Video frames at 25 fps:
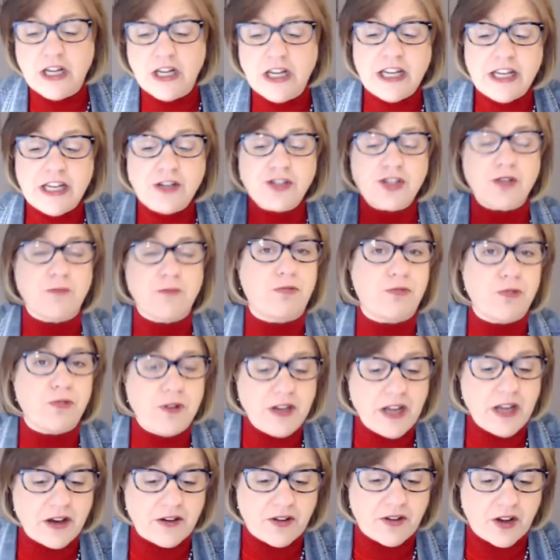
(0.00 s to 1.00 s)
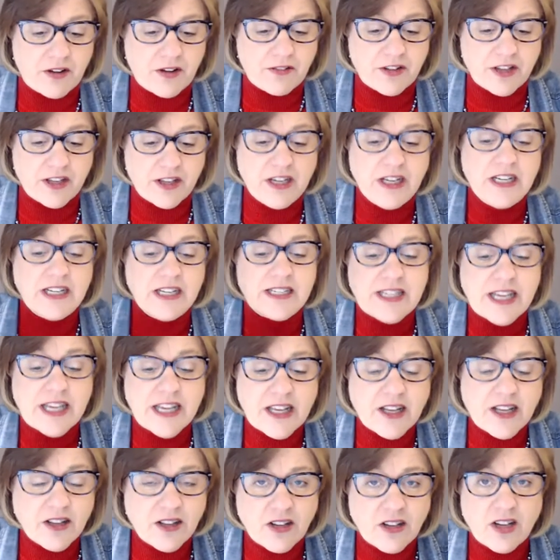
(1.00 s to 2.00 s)
Here's a printout of it.
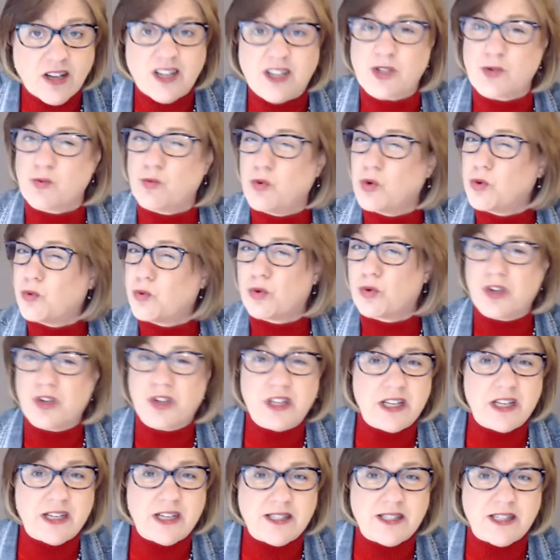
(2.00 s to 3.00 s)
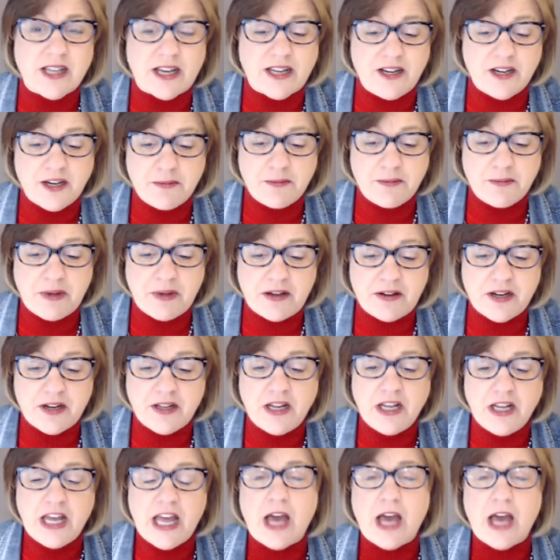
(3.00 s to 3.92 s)
Take a look because we're really excited about it.